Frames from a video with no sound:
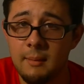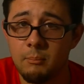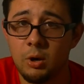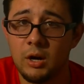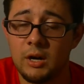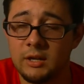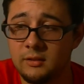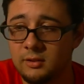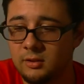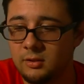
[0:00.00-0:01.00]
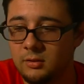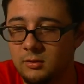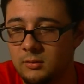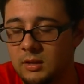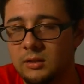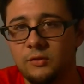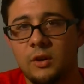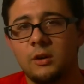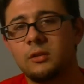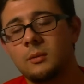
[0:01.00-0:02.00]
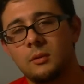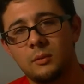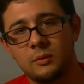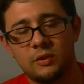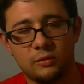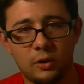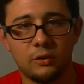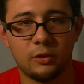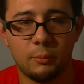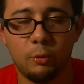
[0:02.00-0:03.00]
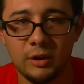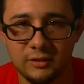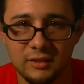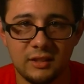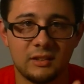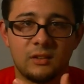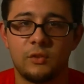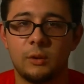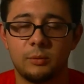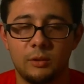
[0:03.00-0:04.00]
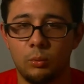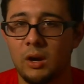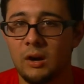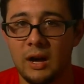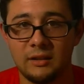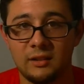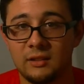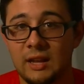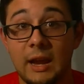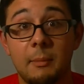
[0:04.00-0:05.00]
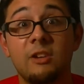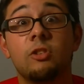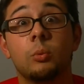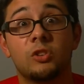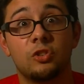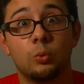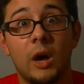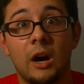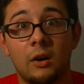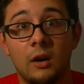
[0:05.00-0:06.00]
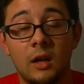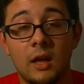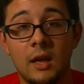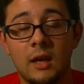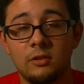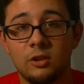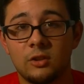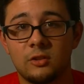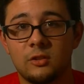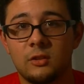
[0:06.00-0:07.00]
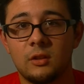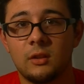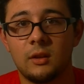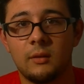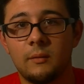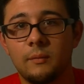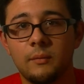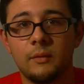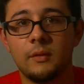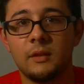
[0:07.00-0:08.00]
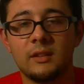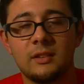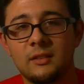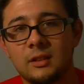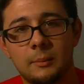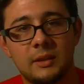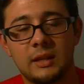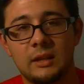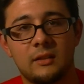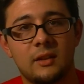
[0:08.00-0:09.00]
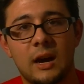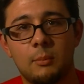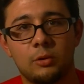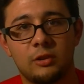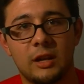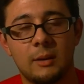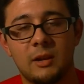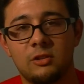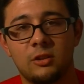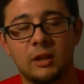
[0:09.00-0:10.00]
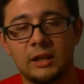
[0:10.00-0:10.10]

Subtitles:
But as far as all the points I think this film did well, I think the animation was swell. Just, this is something in stop motion animation.